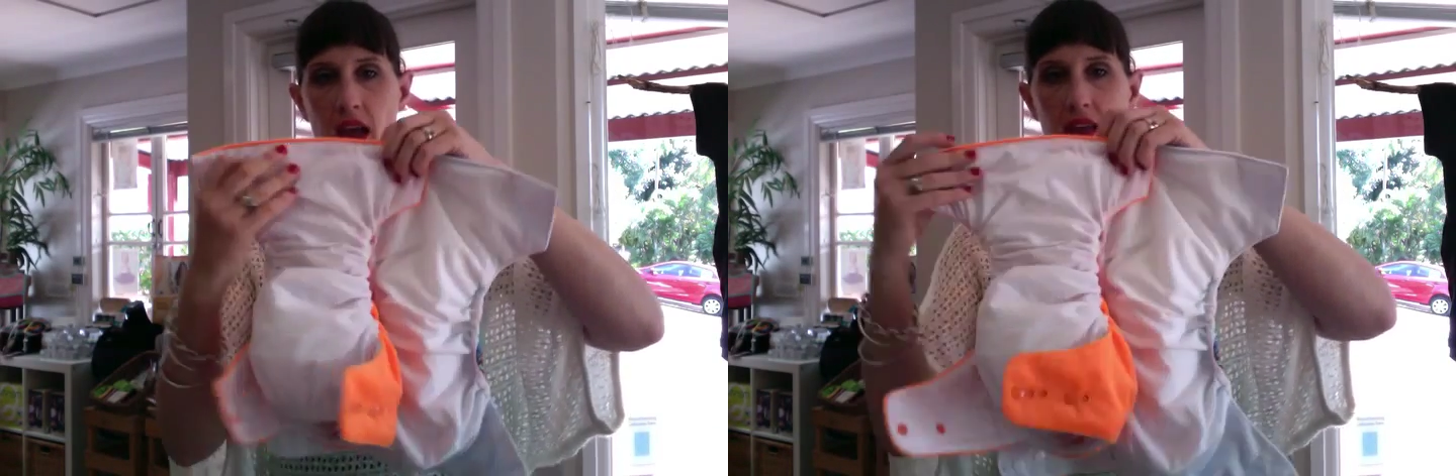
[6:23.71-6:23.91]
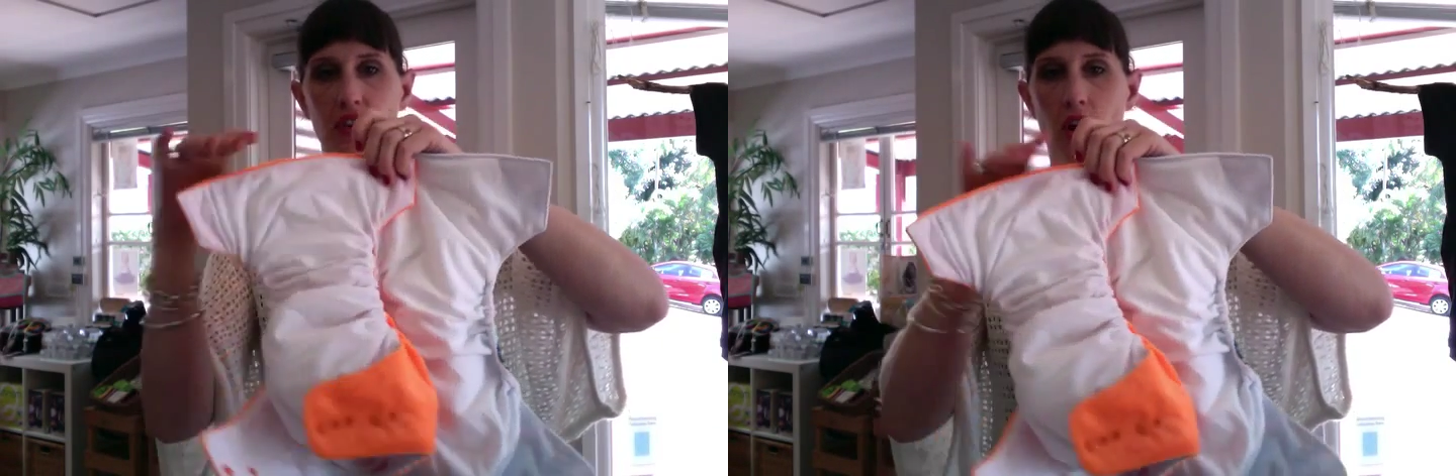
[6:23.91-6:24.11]

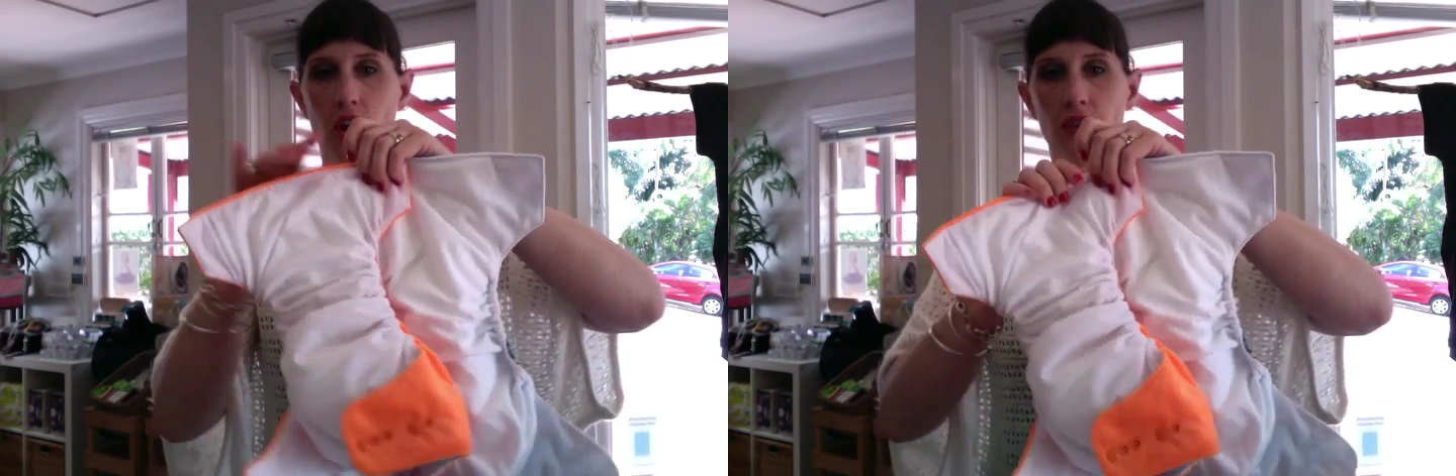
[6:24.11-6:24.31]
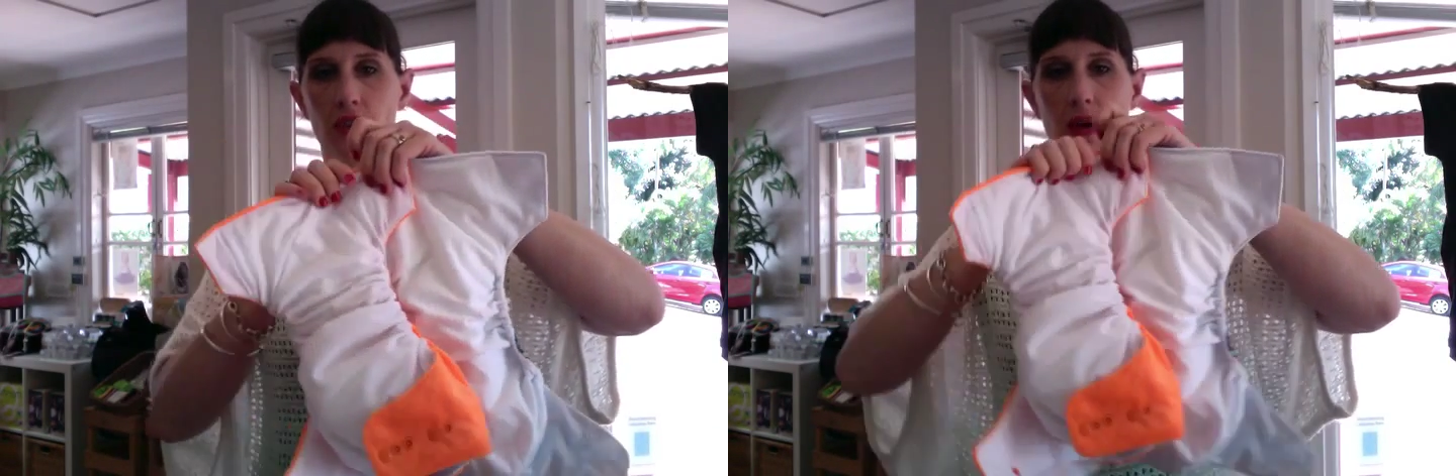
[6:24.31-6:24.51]
if you
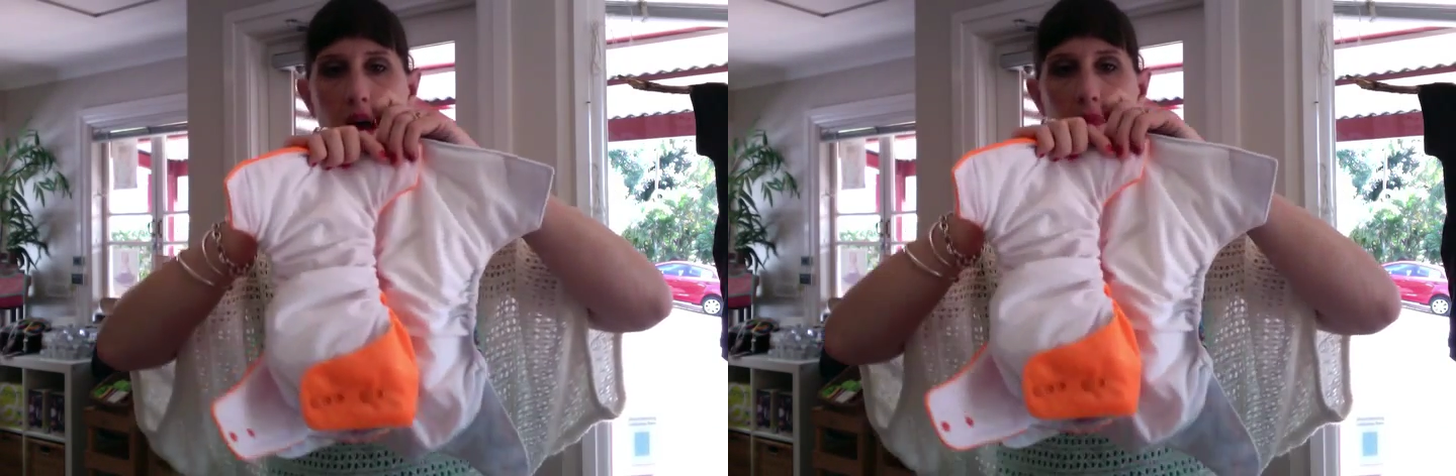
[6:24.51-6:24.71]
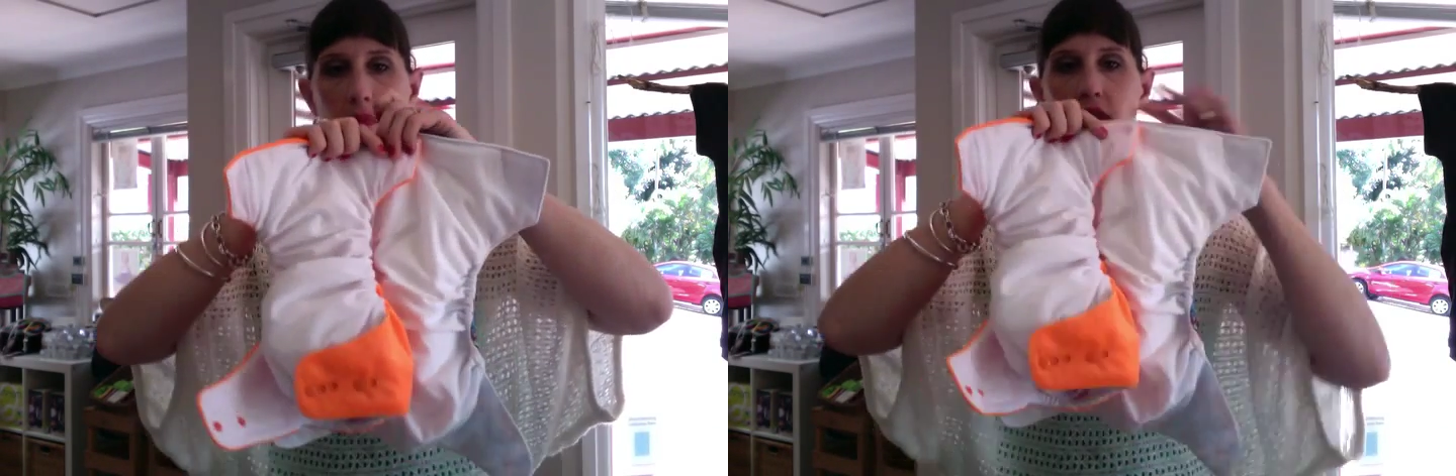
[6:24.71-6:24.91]
hold them
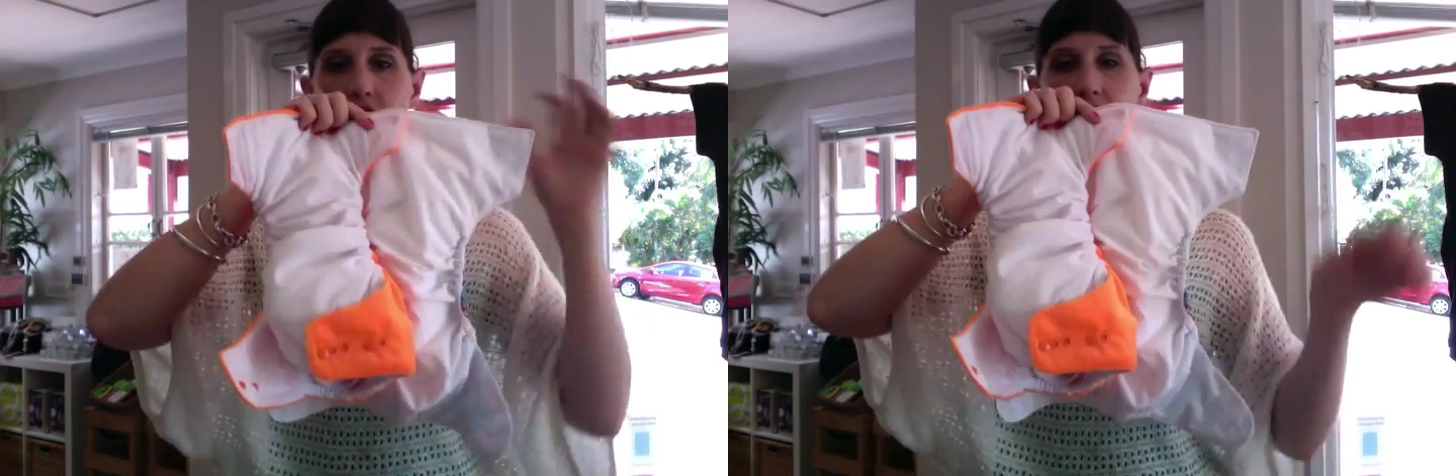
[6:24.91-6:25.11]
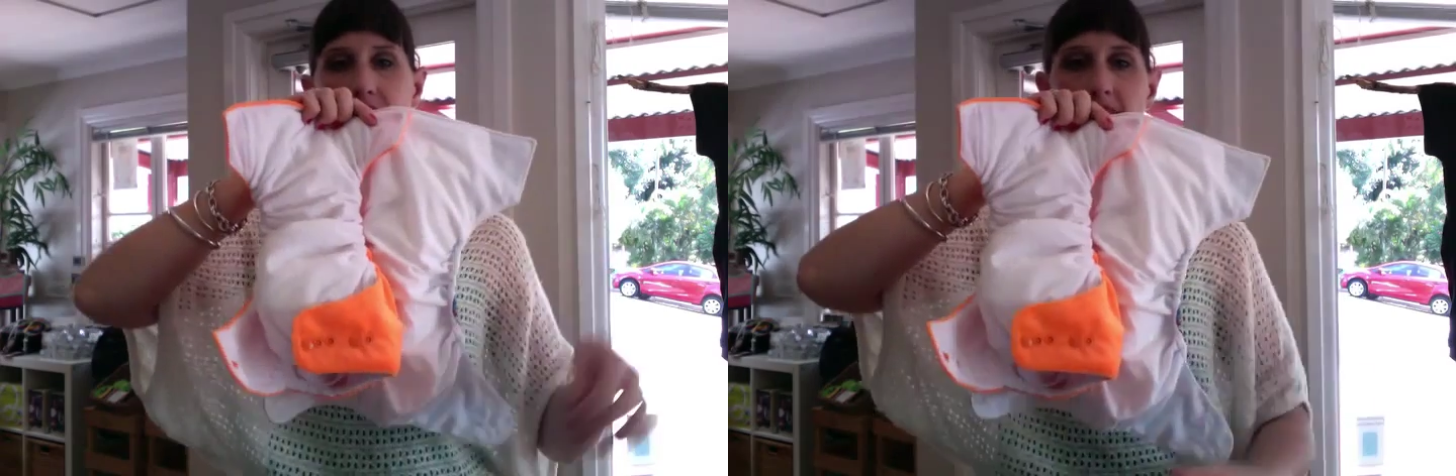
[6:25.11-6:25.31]
up, you
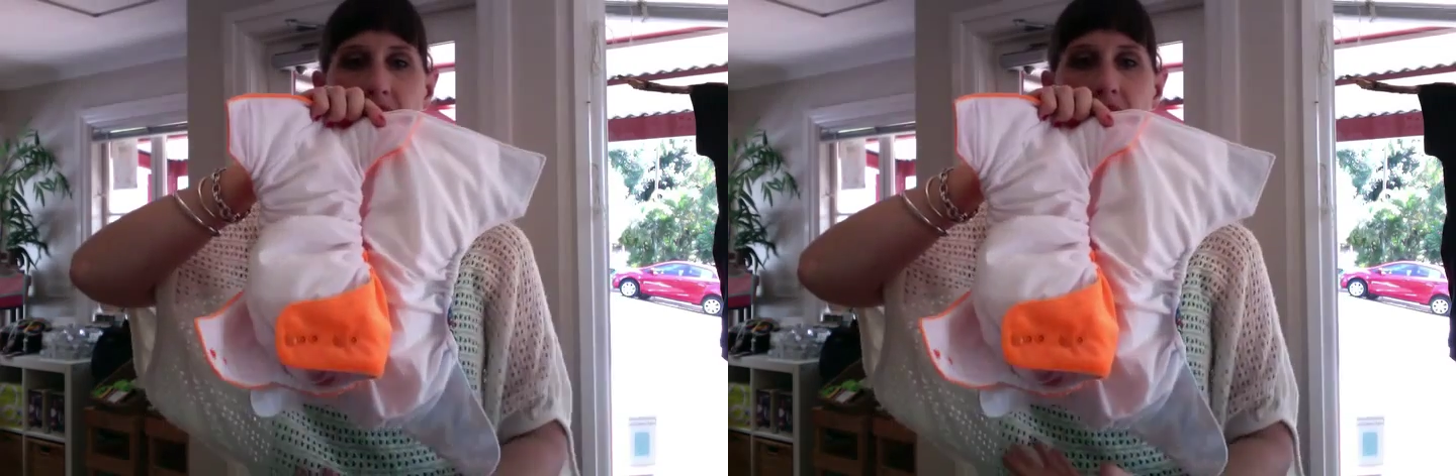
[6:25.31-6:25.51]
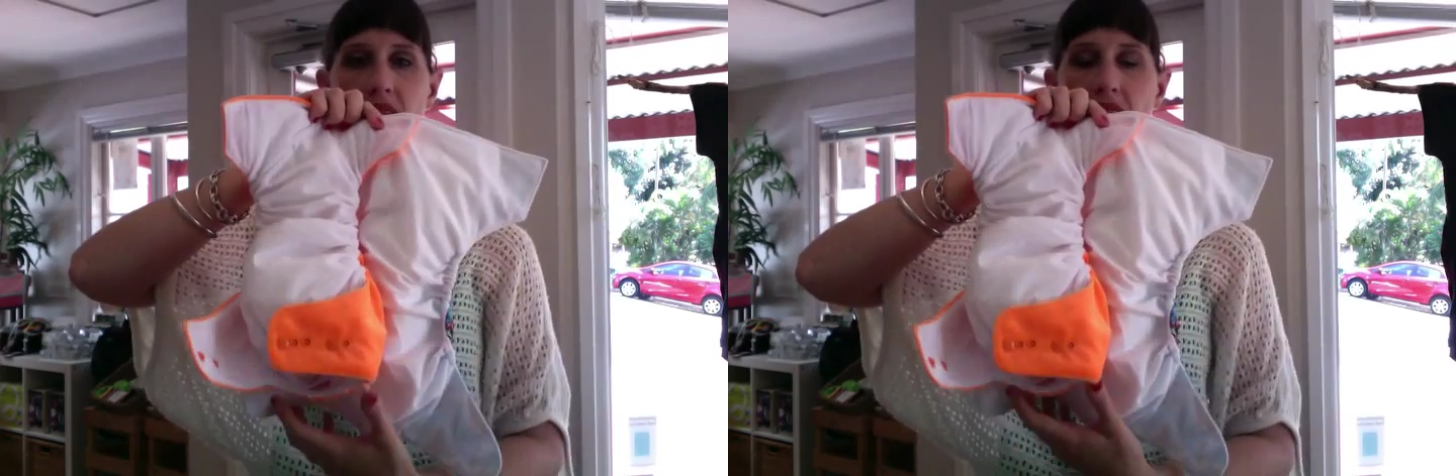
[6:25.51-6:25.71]
can see